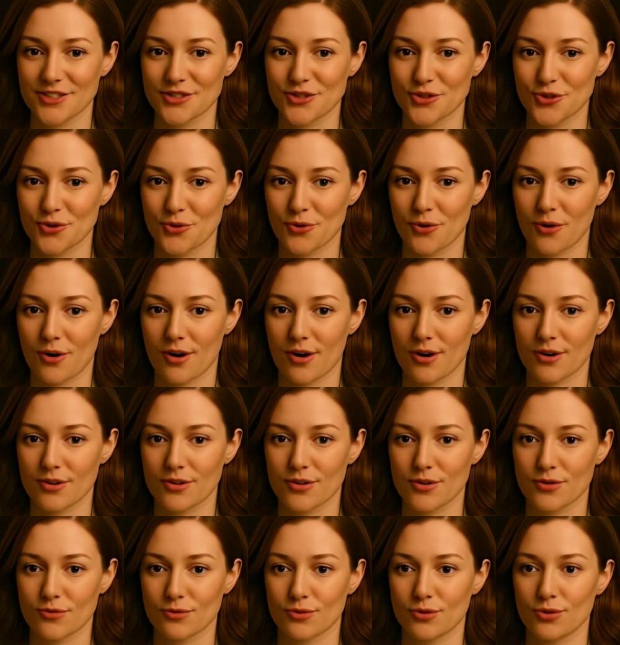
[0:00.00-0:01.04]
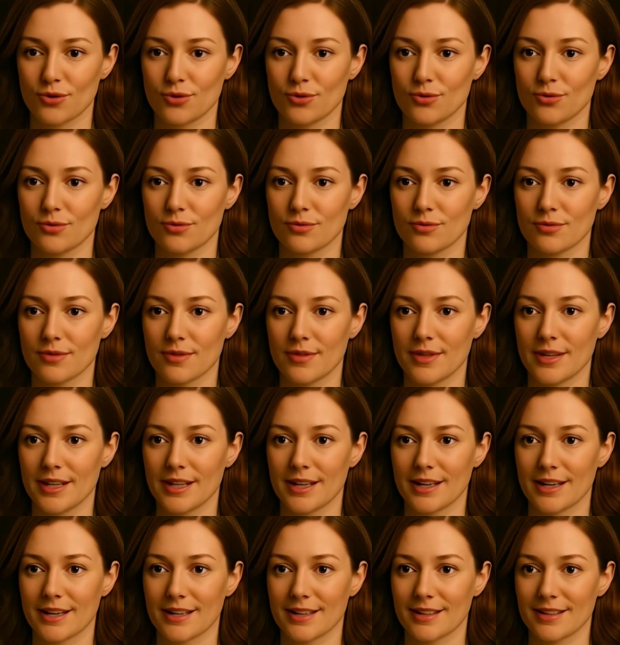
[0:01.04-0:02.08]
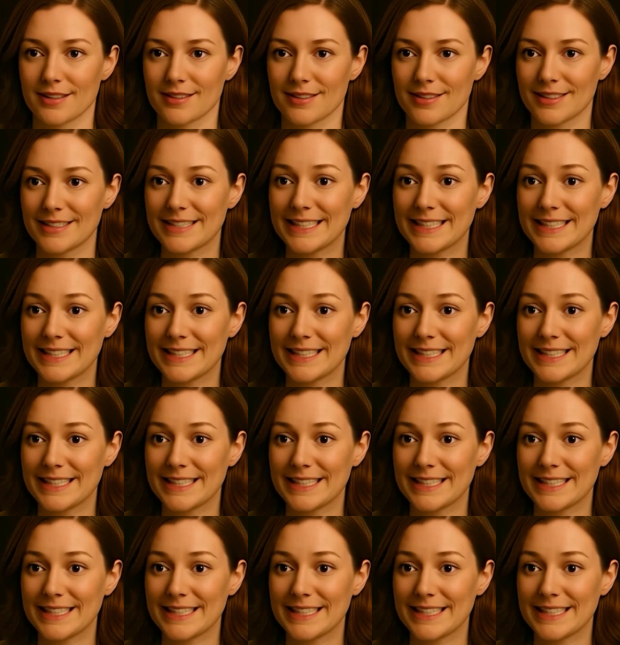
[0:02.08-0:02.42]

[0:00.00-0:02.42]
tour through the